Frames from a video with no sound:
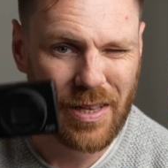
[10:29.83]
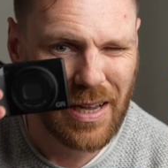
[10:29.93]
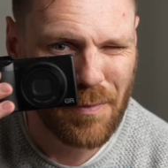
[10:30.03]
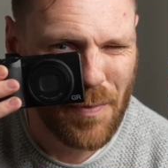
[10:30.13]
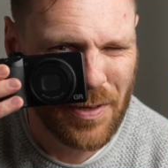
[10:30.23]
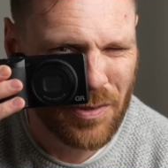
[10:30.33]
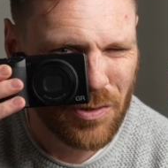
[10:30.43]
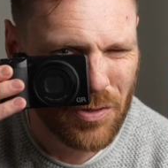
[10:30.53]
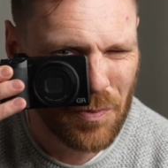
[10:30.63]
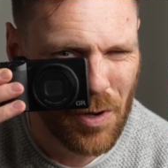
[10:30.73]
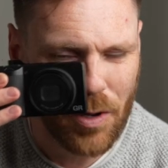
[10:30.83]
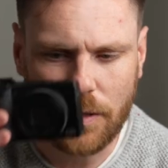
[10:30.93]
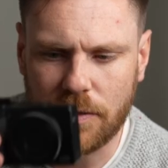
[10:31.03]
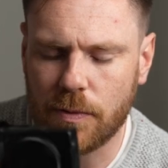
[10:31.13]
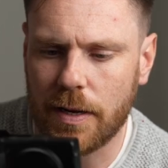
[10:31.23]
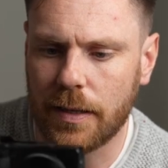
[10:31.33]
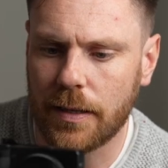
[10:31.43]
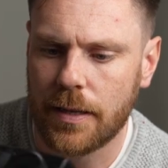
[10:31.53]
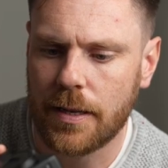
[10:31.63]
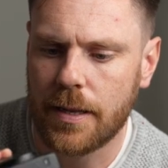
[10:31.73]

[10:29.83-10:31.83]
the camera being so small as well,